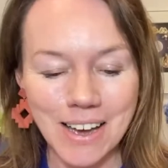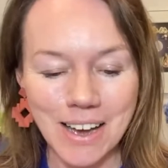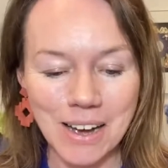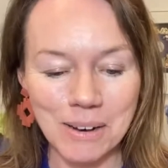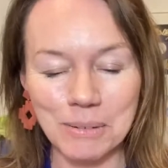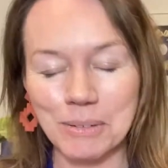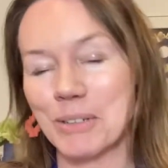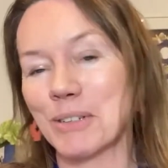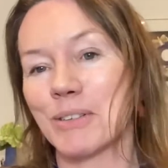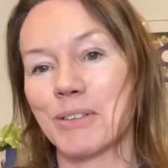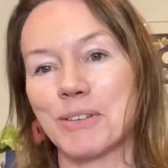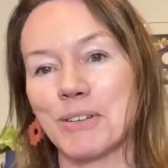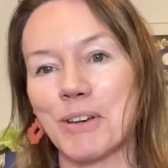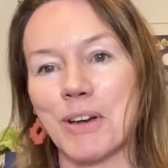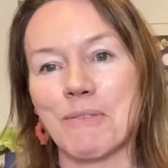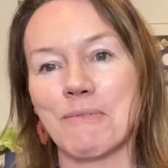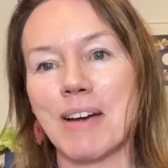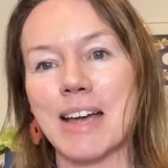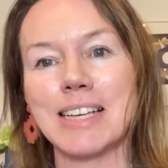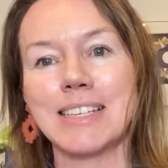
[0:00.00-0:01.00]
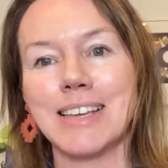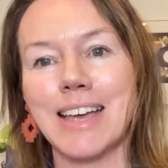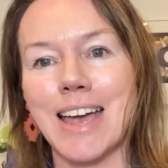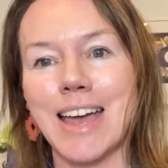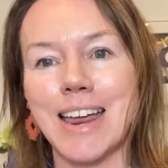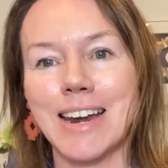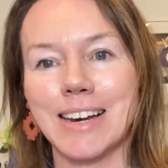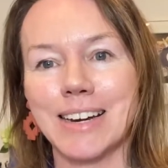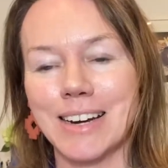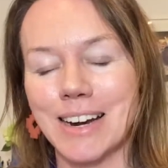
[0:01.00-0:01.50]
I would just race
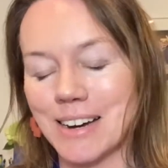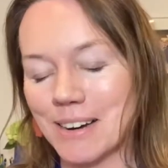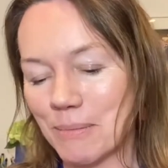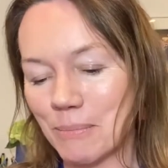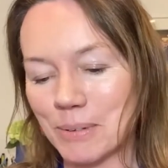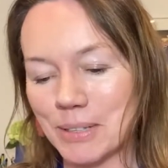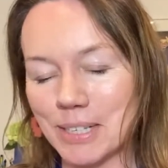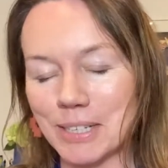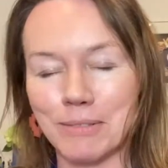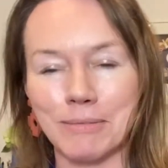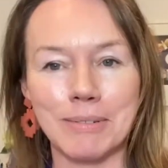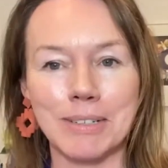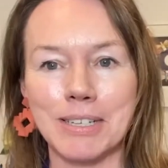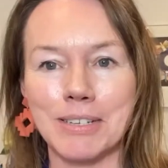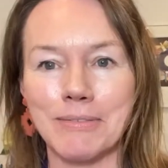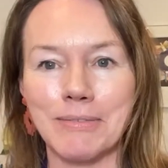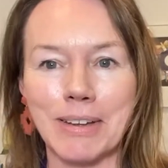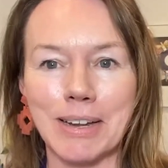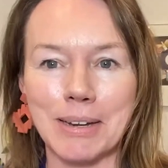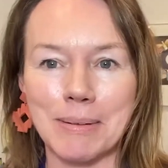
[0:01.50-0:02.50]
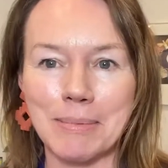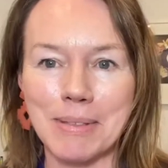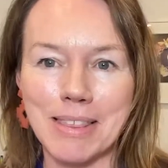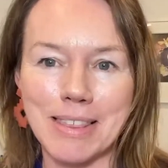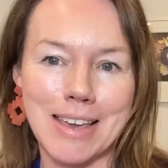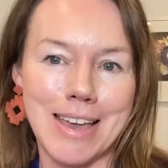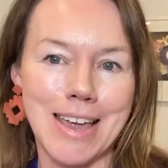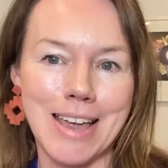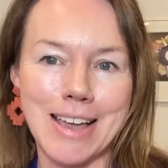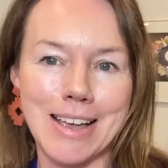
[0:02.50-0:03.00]
ahead and end up with this really developed
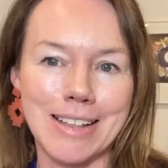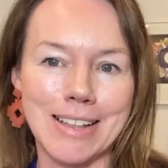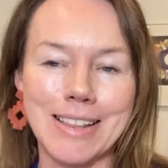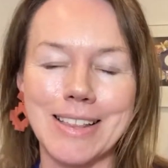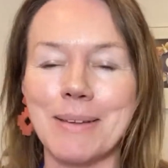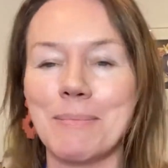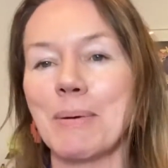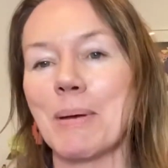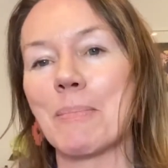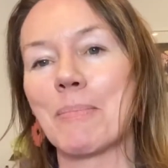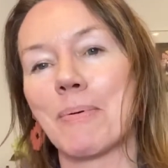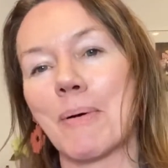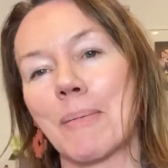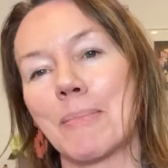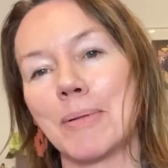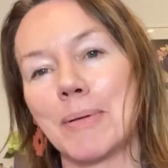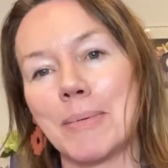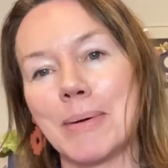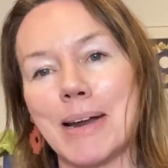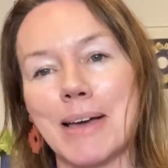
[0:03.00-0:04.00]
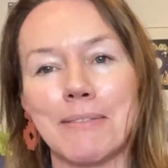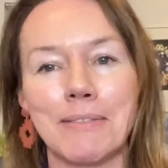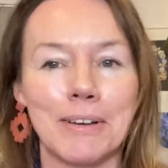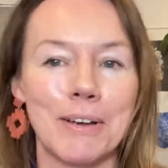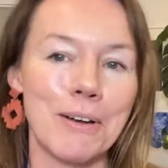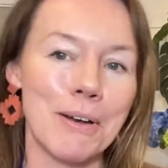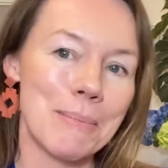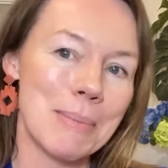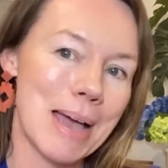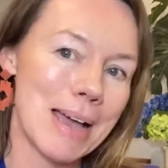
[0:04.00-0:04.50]
thing, and then there'd be a problem and have to
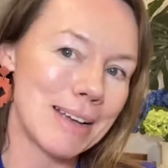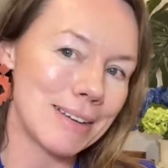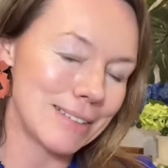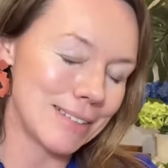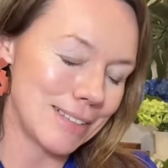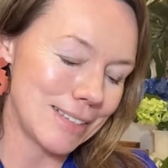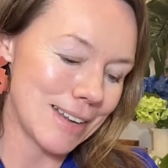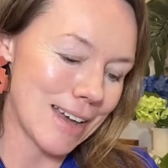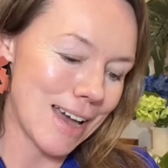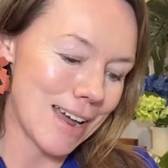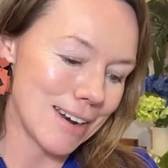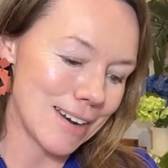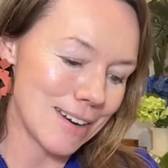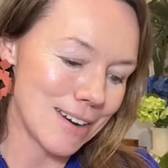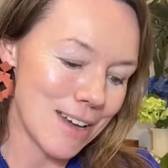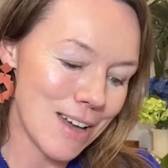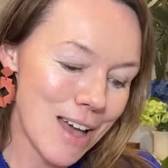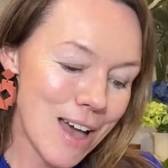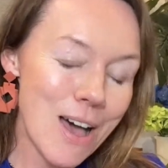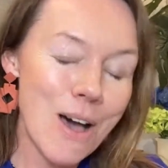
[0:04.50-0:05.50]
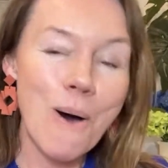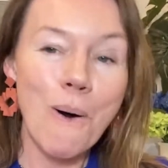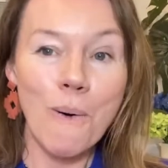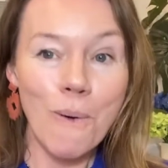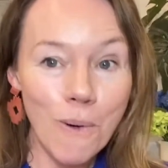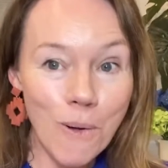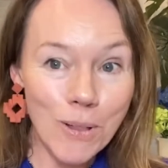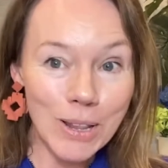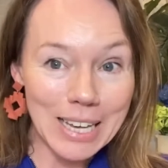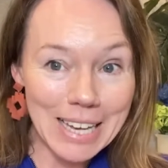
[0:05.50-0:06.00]
go back and start it
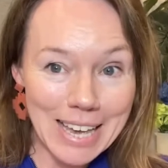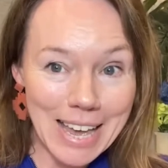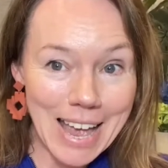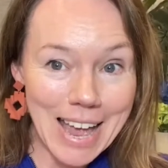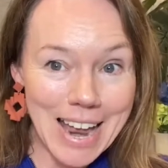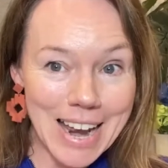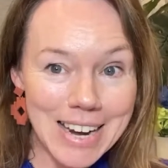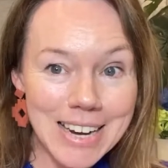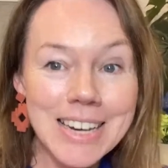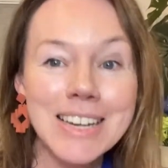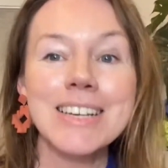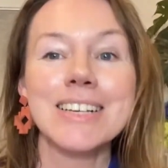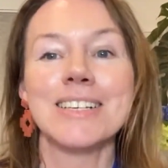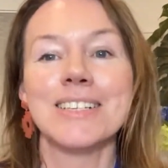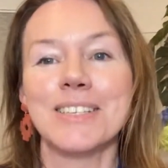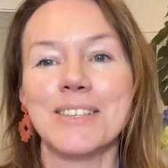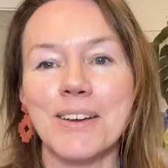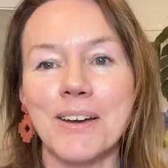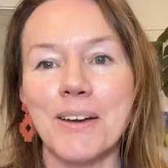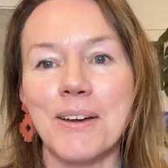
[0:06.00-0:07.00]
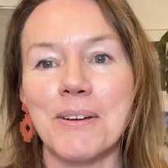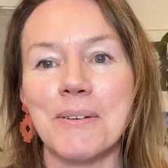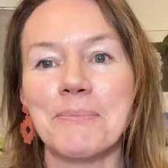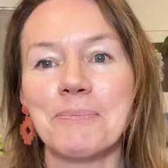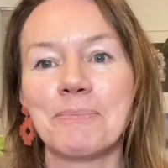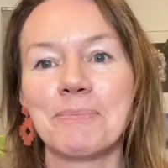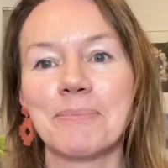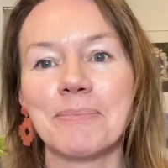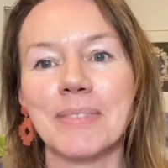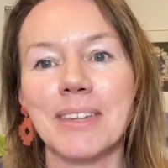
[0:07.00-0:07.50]
all again. So
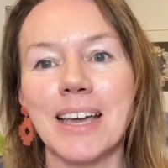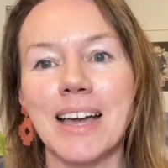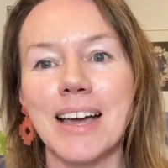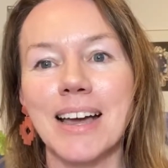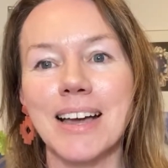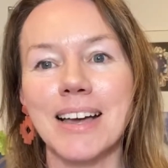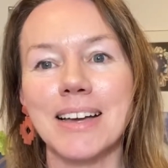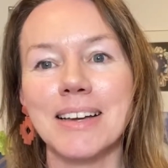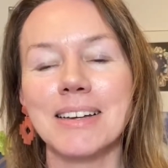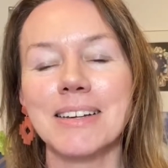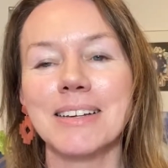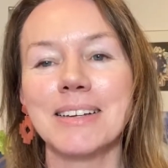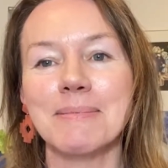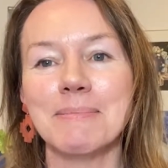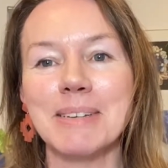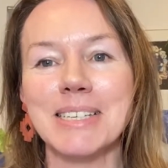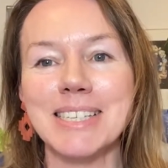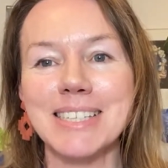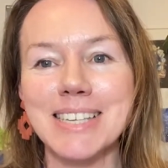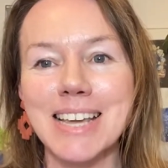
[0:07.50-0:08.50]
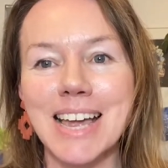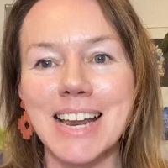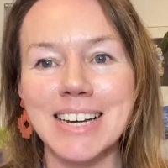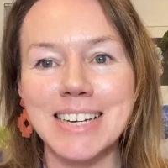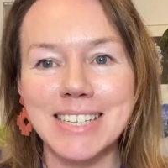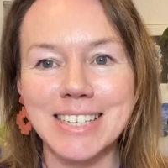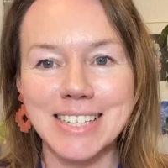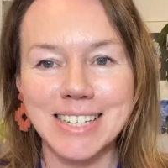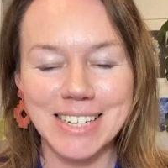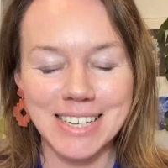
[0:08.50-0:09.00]
Mrs.
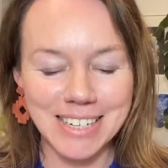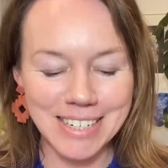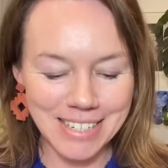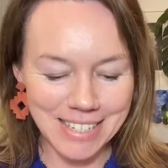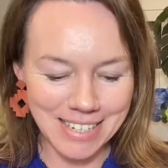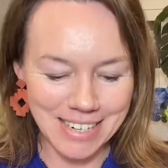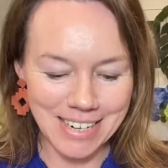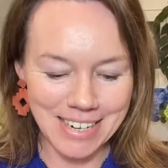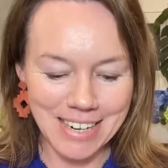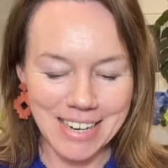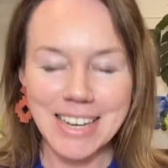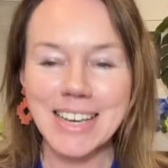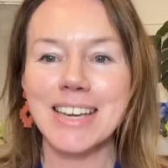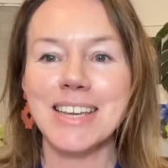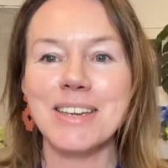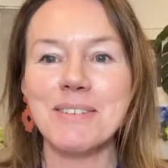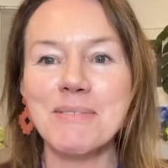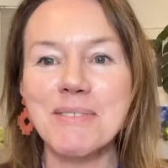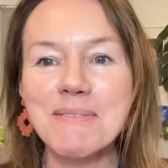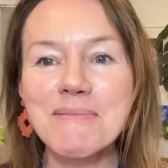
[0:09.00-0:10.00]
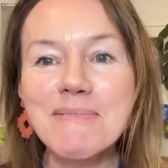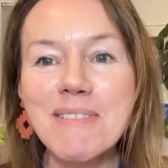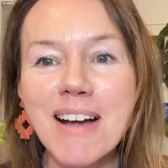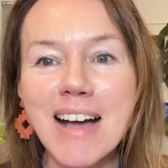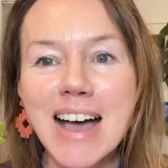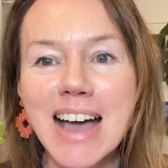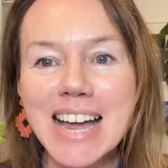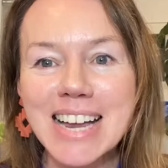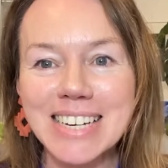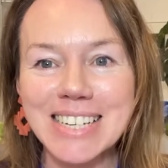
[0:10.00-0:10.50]
Anderson, you were
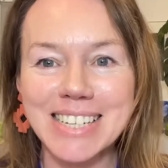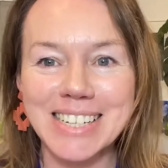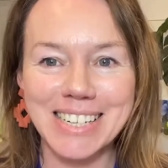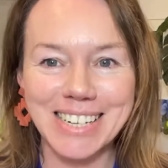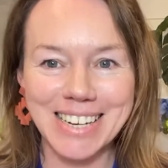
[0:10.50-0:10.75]
right.